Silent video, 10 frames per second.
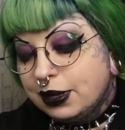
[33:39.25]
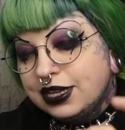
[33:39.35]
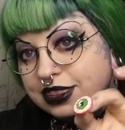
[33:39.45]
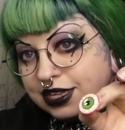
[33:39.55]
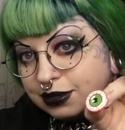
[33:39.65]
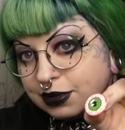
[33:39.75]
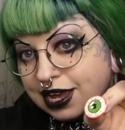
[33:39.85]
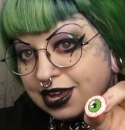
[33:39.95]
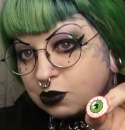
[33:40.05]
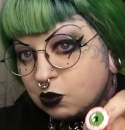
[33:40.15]
but I think I'm going
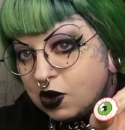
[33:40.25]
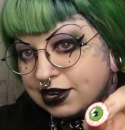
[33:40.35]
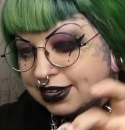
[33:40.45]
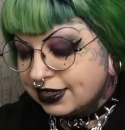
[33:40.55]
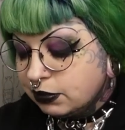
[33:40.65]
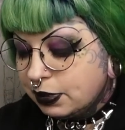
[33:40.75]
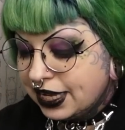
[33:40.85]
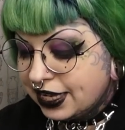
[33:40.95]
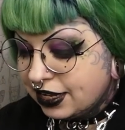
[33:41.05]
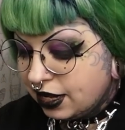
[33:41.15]
to add one little
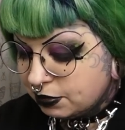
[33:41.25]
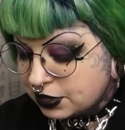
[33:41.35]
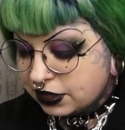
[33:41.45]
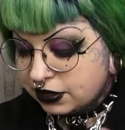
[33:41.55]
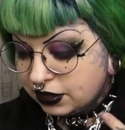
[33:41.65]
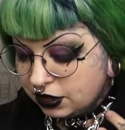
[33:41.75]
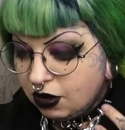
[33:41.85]
pin up the